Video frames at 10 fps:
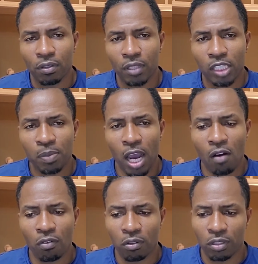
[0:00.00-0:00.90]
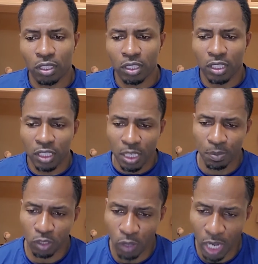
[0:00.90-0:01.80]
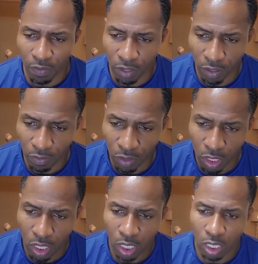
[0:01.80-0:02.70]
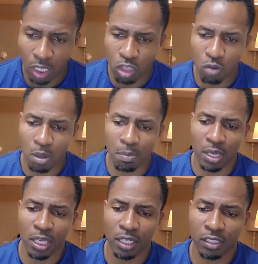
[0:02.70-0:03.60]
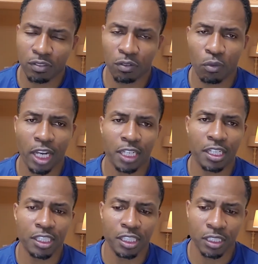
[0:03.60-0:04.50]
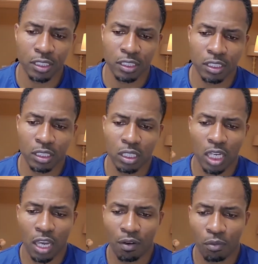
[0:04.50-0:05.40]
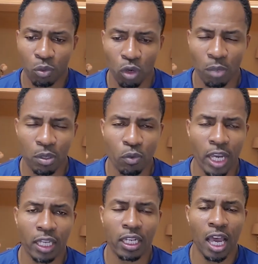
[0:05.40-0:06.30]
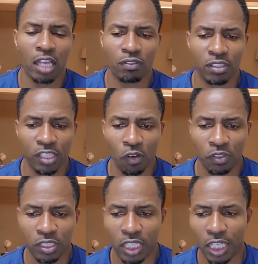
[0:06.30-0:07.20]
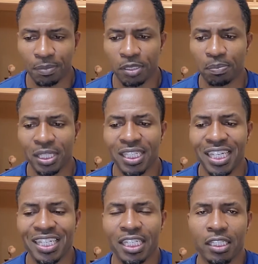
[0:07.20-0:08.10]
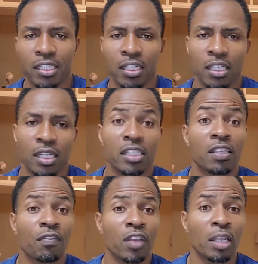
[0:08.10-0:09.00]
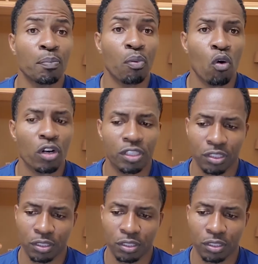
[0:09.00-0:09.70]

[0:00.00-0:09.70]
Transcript: That's powerful. The deepest craving of human being is for recognition. We want to be recognized, for self-esteem, to be needed, to feel important,